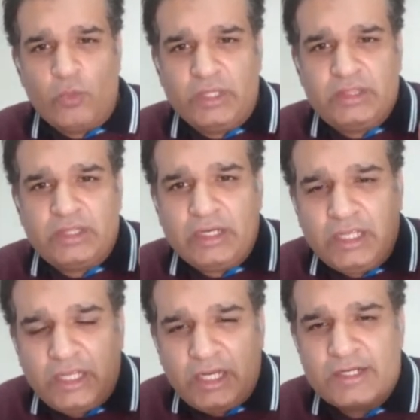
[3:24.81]
with the
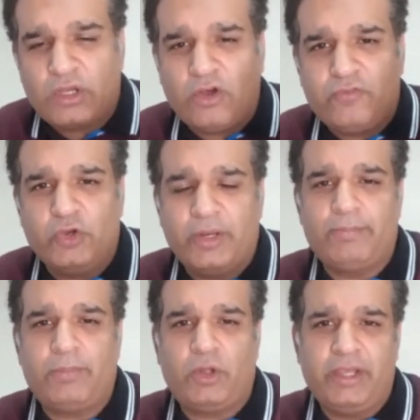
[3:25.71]
needs of your
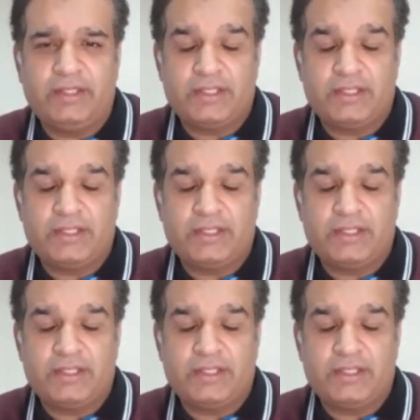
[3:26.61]
employer.